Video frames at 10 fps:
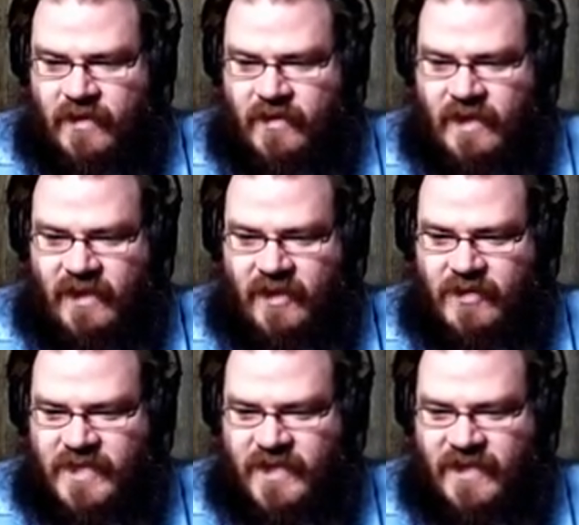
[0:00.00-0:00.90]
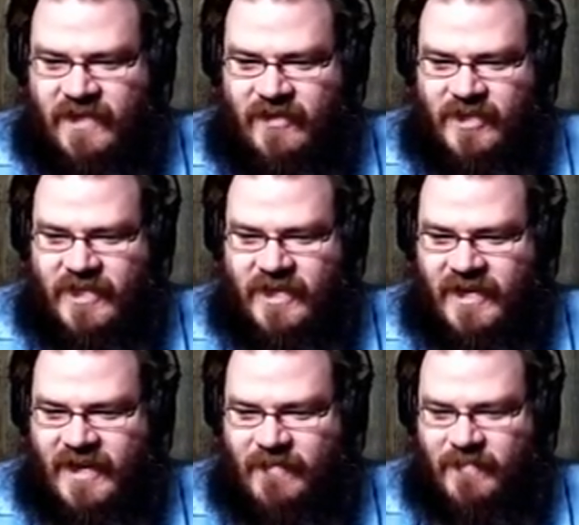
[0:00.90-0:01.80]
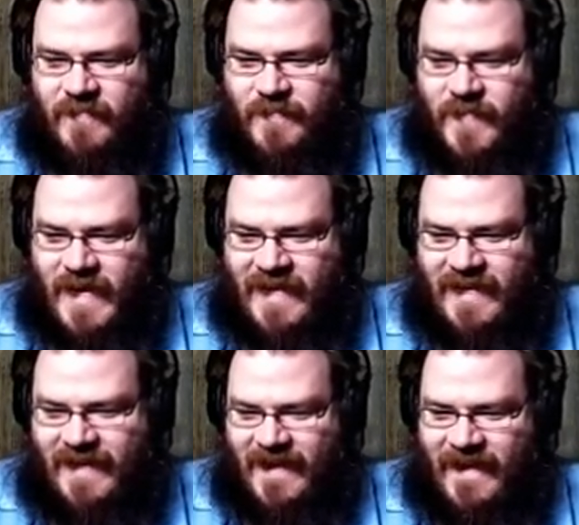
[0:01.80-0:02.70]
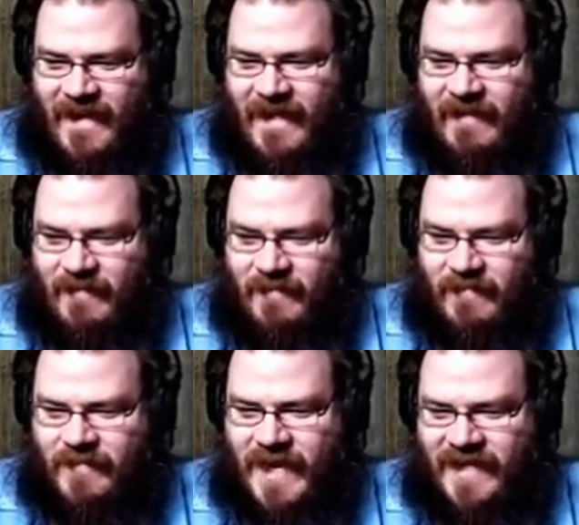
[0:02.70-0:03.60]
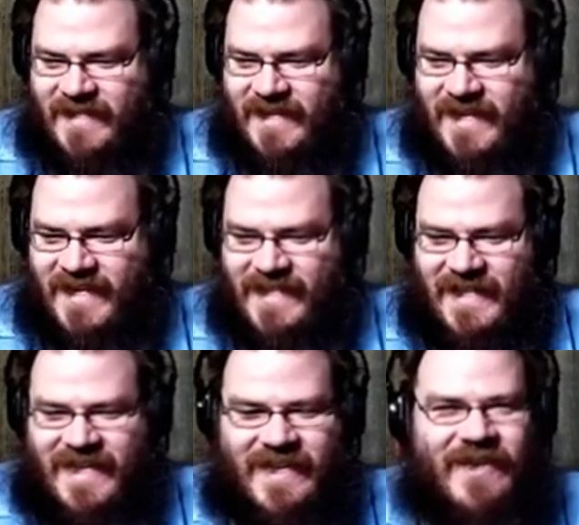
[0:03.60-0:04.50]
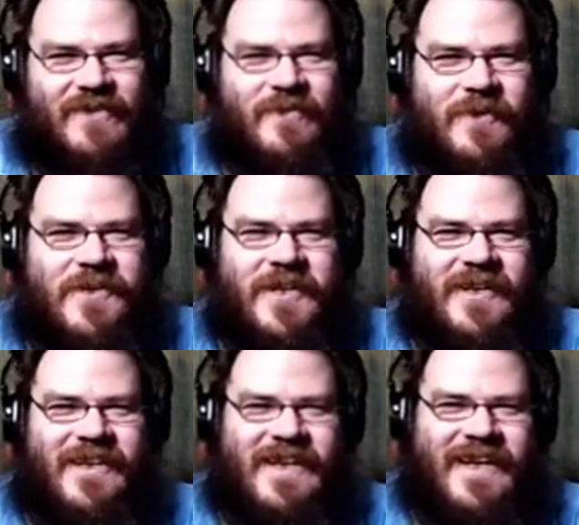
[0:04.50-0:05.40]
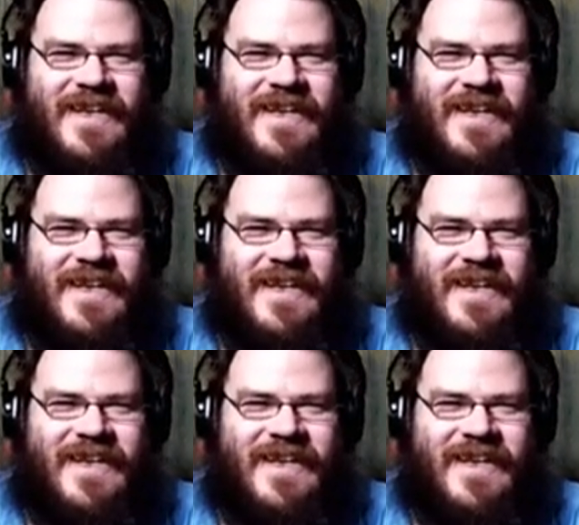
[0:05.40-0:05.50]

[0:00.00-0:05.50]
Hello, Derek Ocean. Back to E.T. Unfortunately,